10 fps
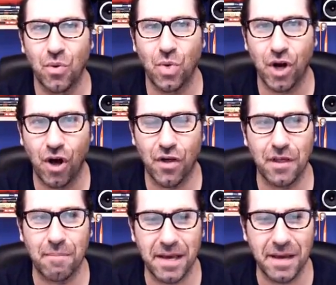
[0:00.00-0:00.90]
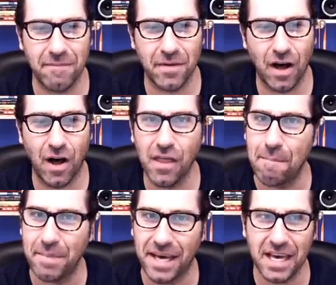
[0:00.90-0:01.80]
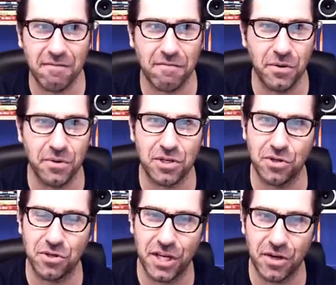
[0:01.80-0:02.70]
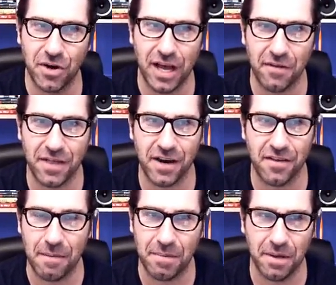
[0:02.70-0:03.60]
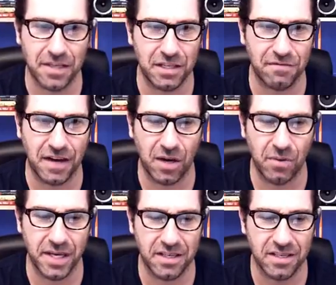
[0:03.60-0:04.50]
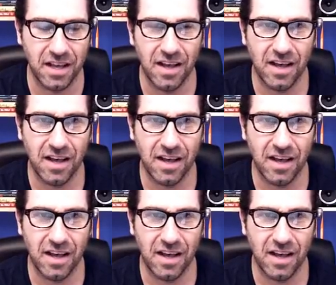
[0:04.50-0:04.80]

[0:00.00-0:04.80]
what all the big influencers that are out there that built these followings.